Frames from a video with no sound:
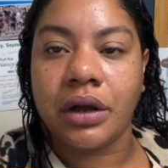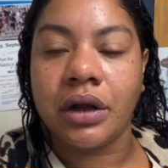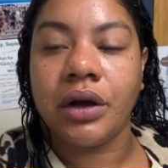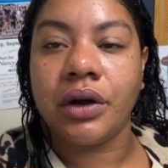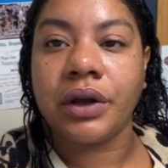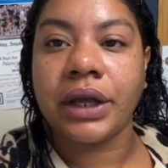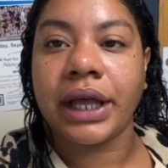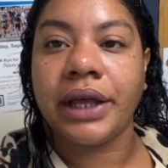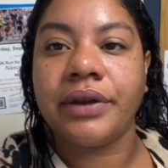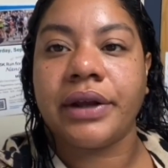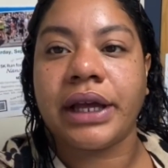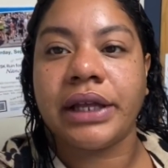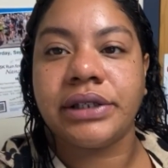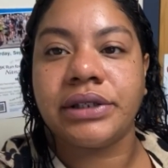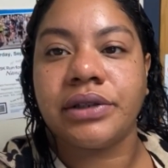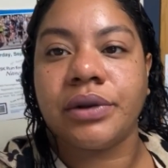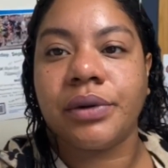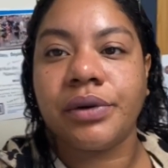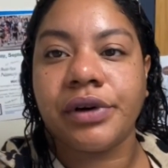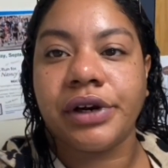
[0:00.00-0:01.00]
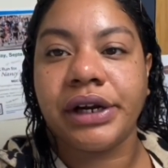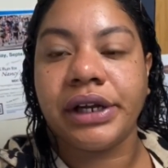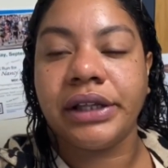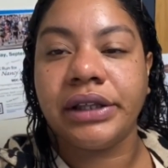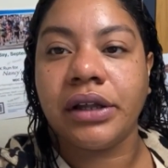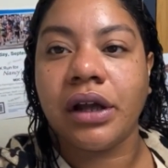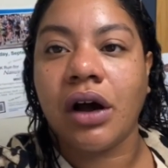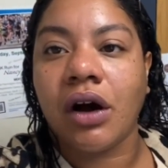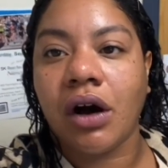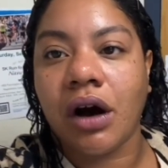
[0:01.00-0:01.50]
Okay, guys, so we're
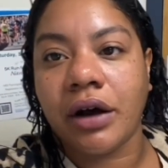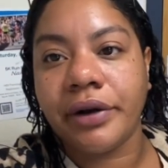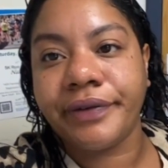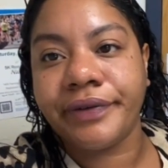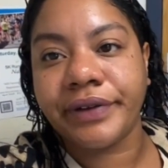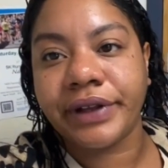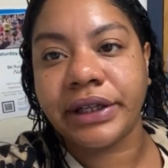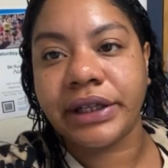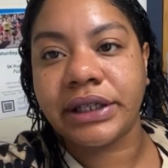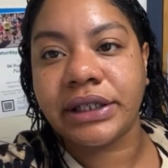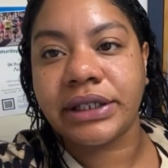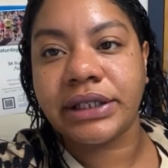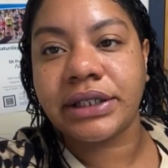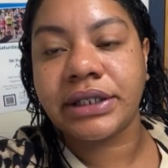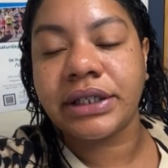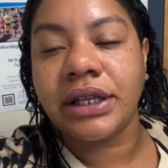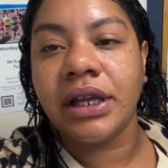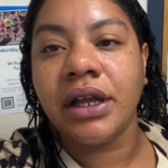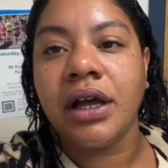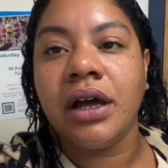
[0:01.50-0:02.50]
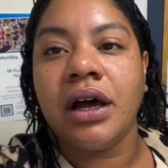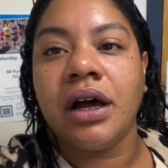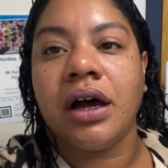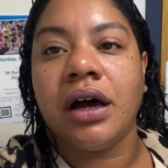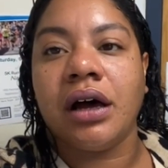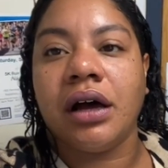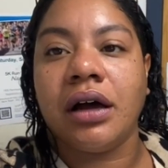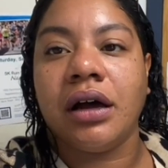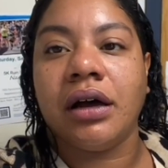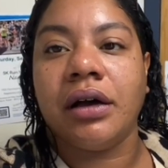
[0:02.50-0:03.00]
in the office.
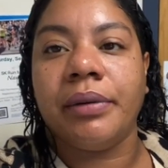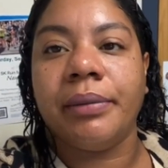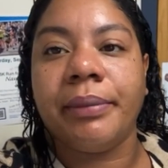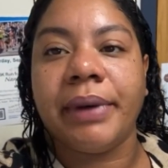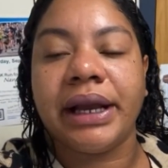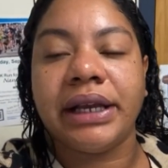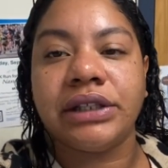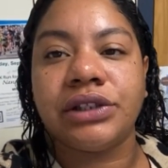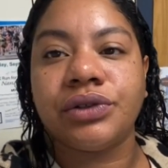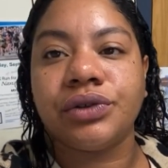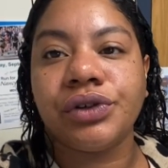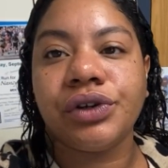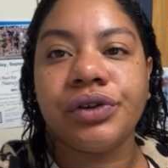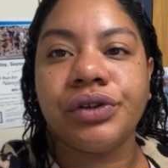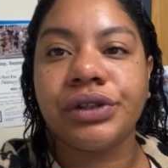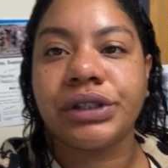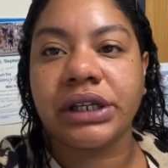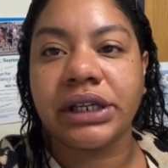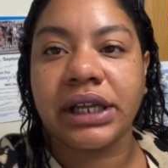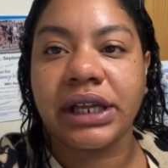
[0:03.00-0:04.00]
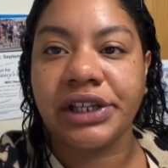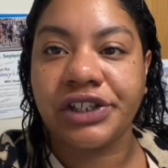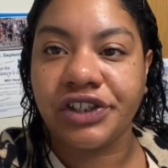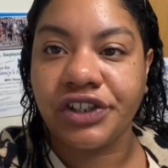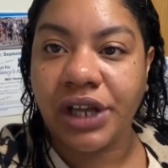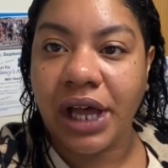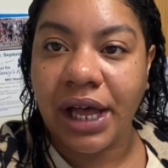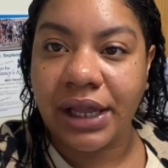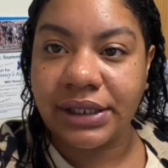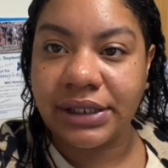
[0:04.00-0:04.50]
Um, my two-year-old's gonna get
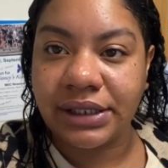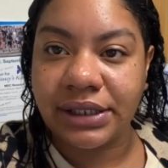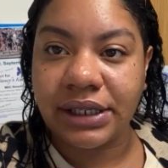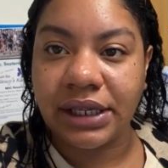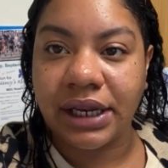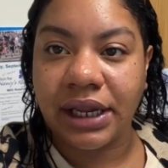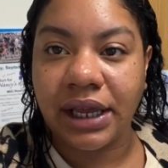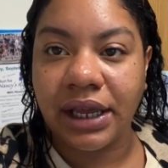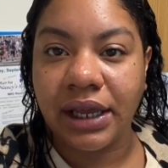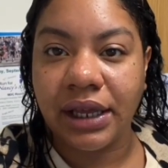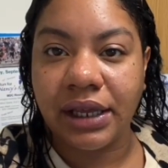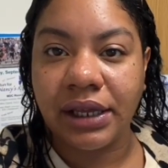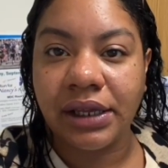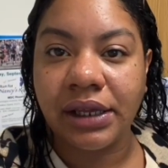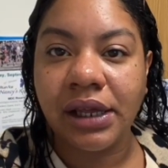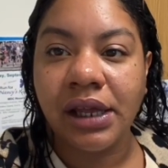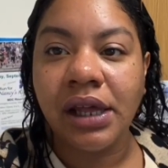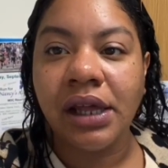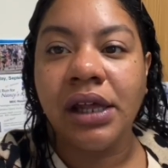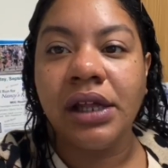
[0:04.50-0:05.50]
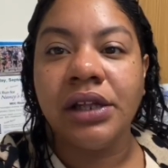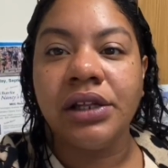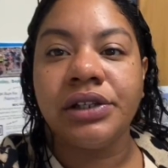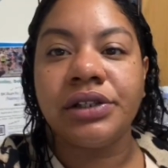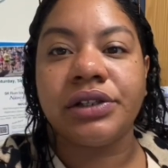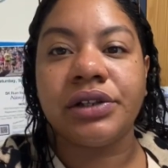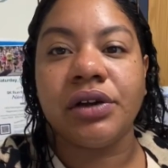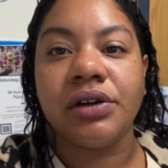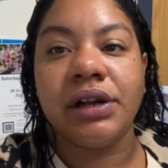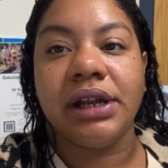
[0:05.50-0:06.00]
shots today.
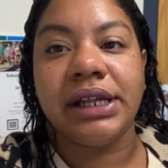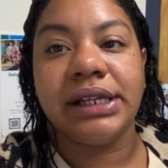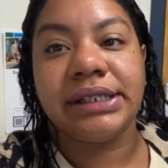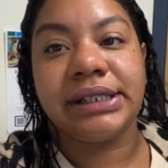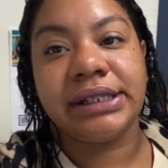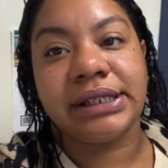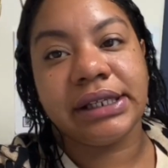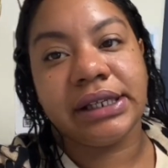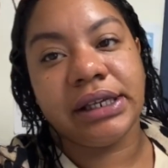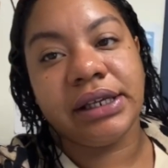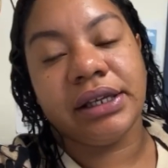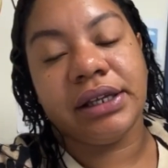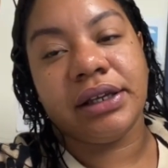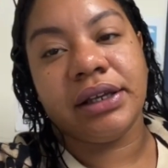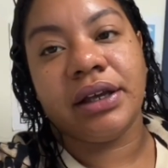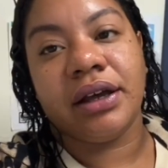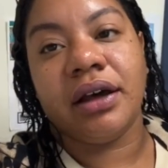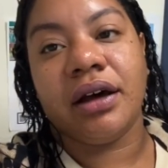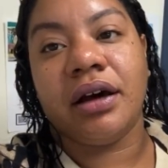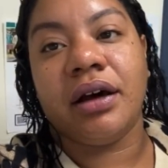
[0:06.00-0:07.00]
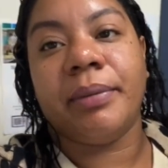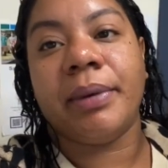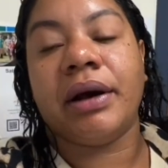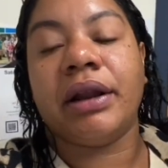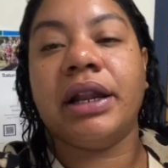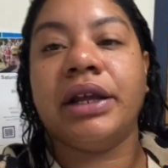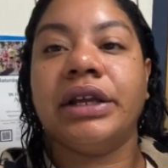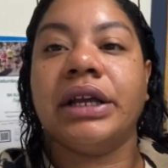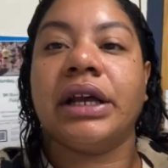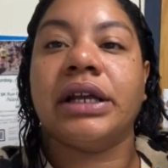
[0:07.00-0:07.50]
So let's see. Um,
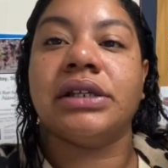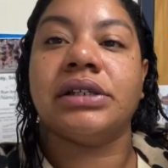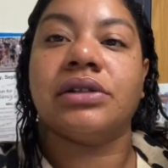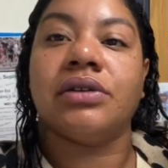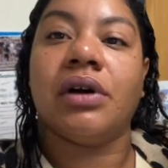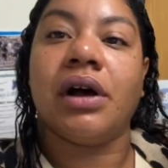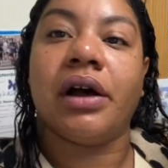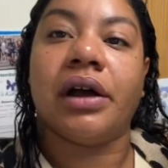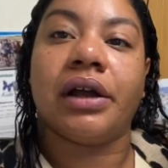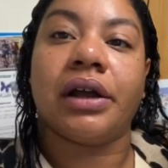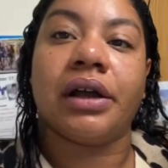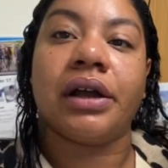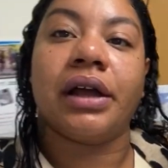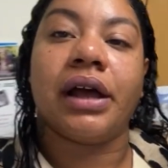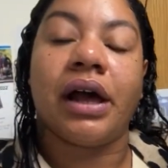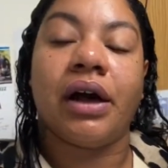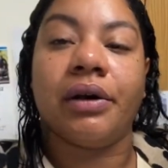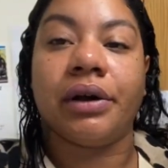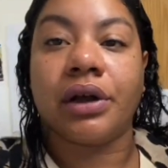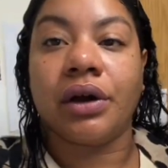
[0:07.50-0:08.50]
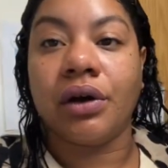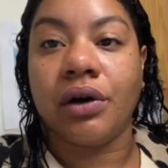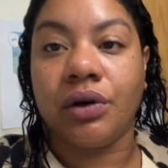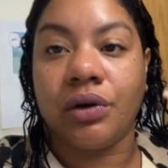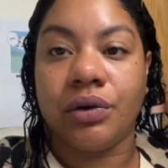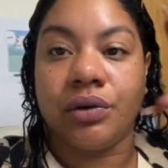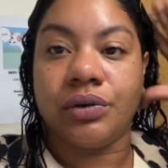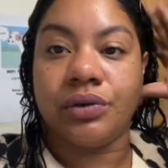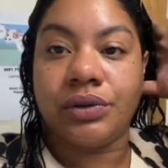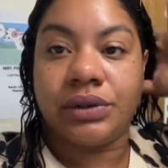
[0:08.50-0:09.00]
I'll let you guys know how, how it
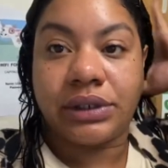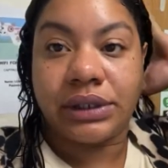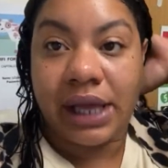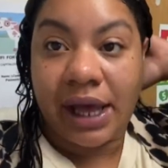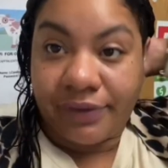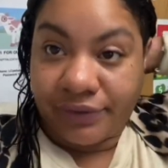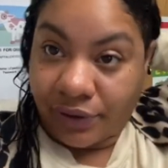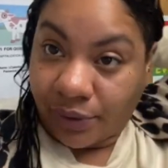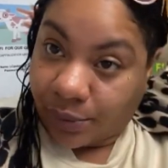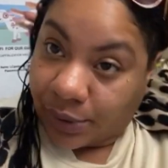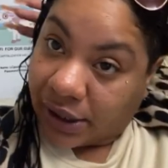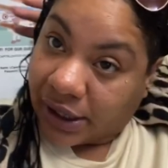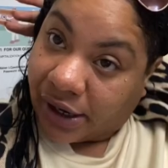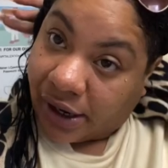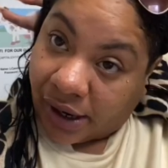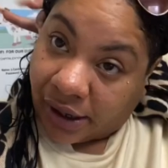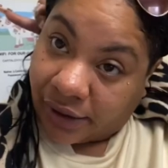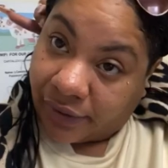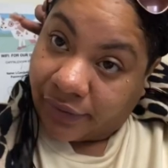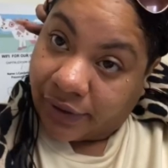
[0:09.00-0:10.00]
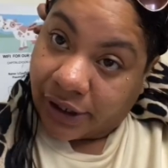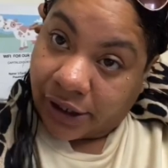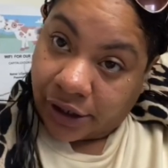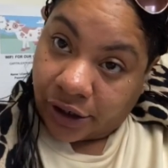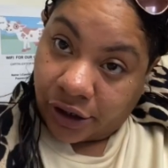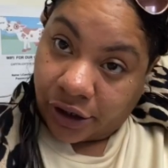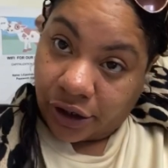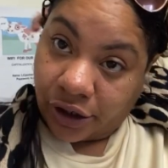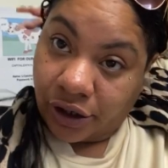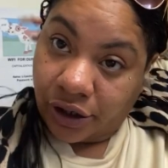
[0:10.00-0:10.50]
goes after we get out of
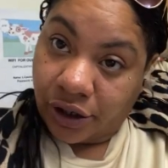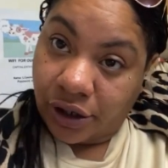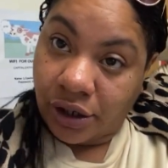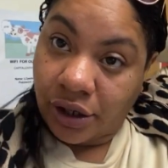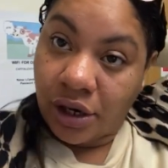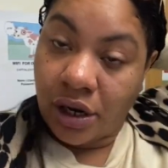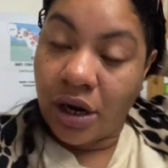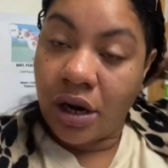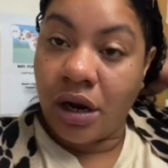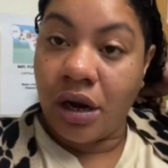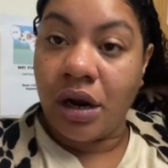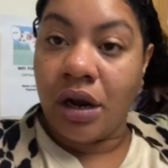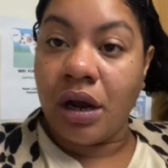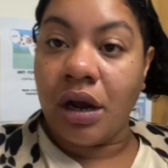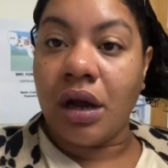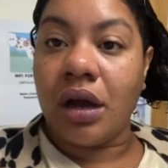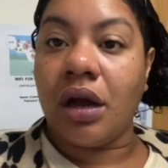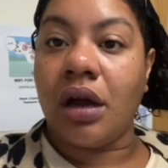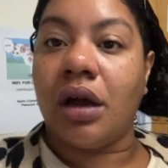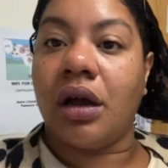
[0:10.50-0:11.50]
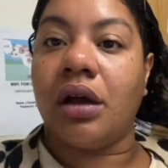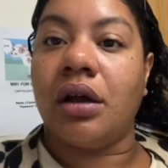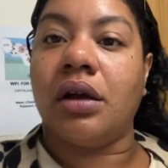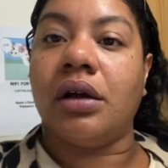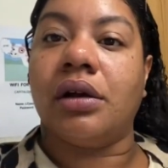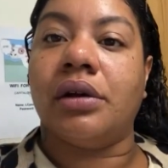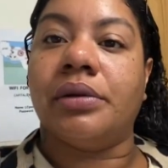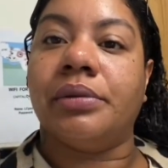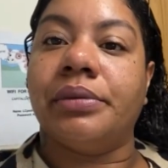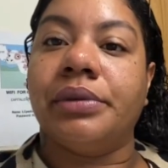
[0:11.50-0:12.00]
here.
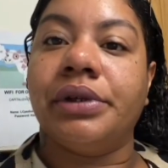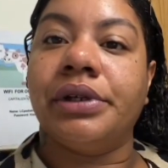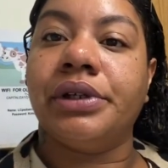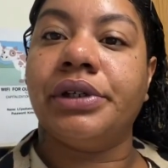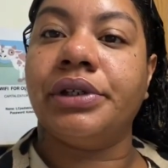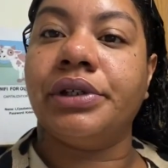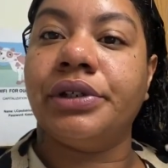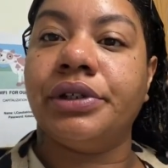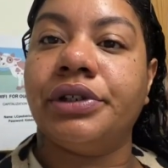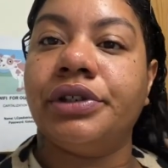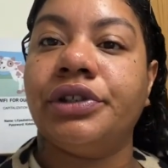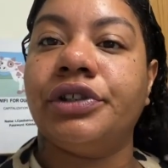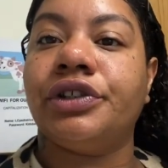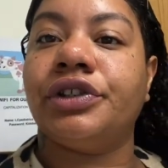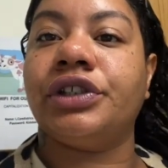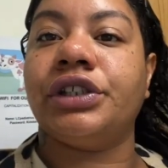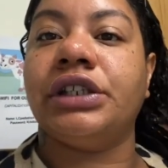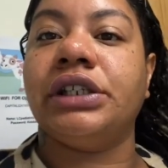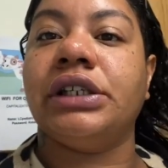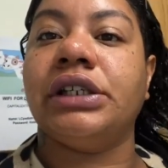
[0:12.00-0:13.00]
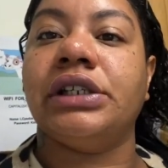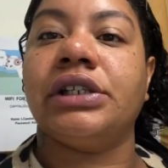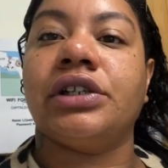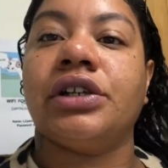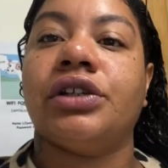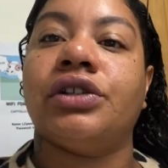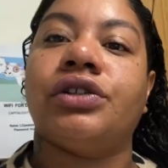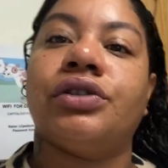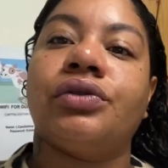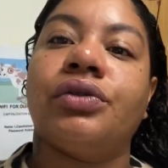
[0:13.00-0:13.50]
Um, she needs
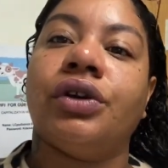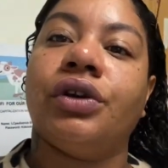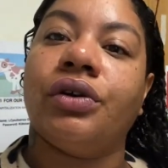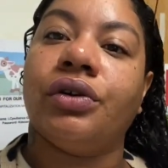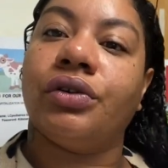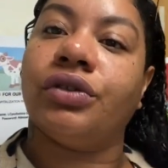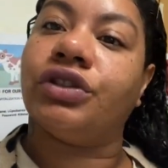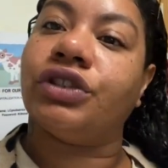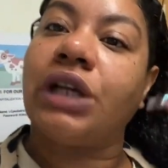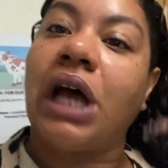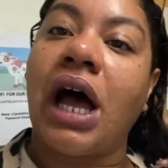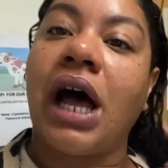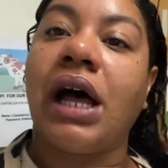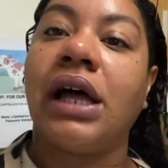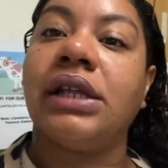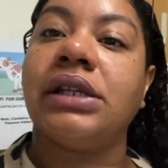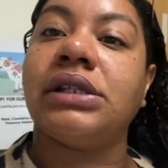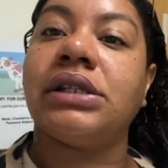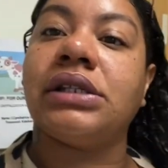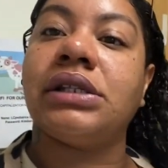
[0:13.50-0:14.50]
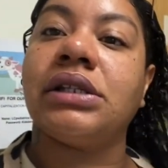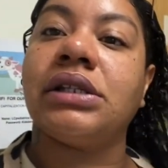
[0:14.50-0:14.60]
her two-year-old shots.